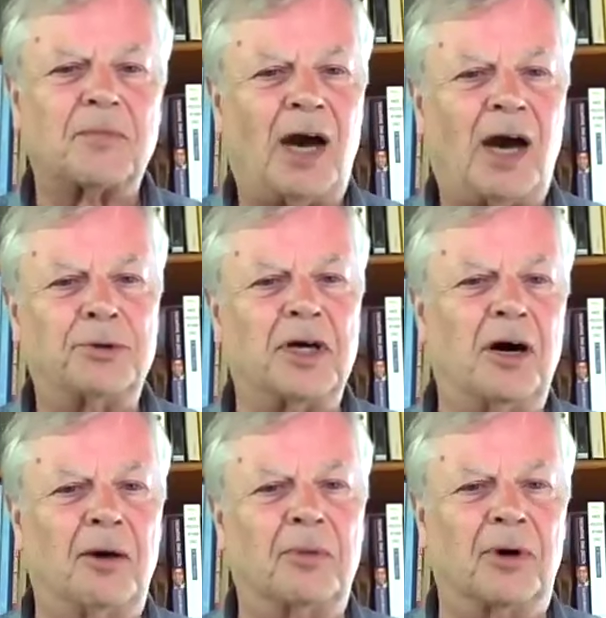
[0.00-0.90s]
how
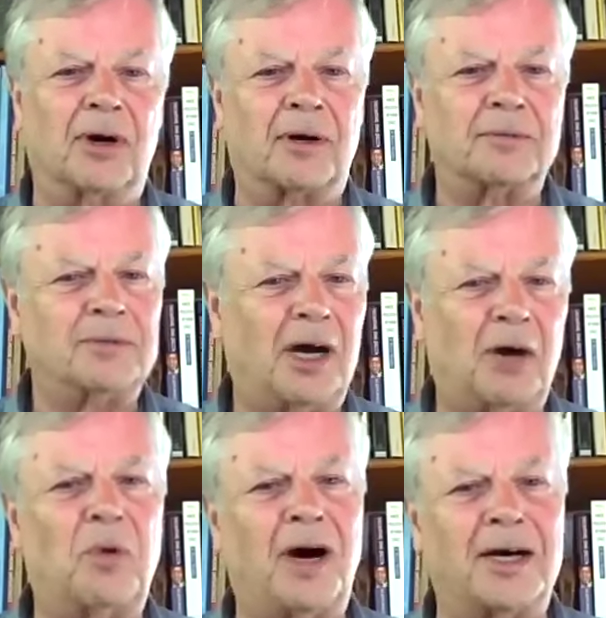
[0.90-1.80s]
dumb or how
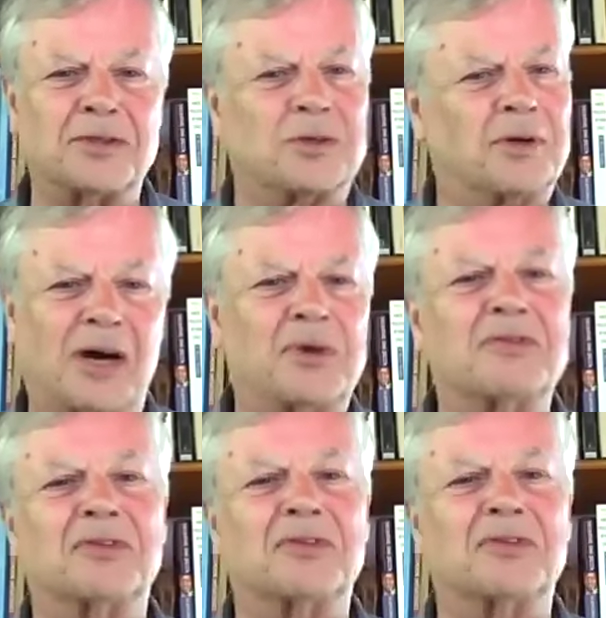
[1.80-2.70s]
wise or how
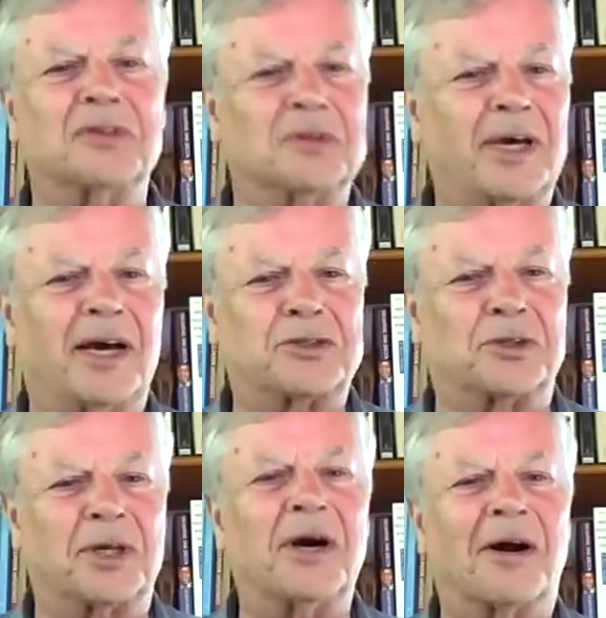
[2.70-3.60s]
evil we
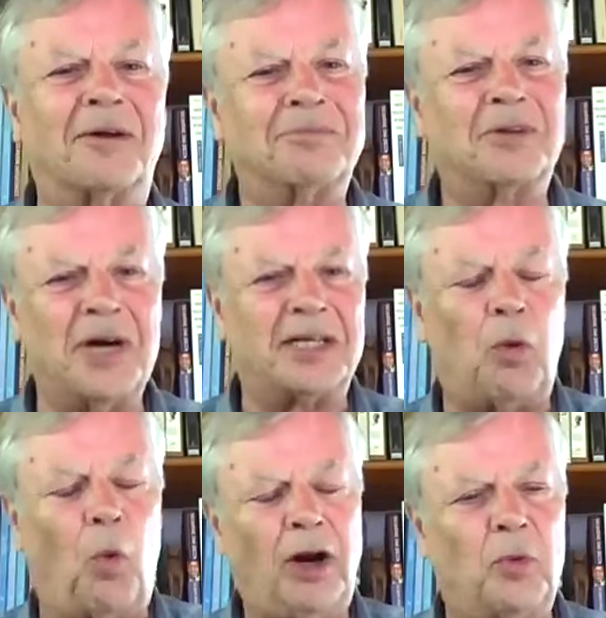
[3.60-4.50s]
actually are. Go
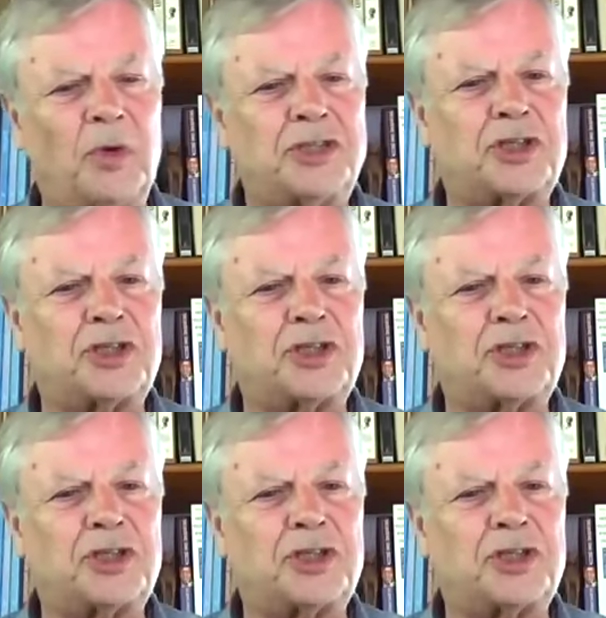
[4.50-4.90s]
ahead. Why don't we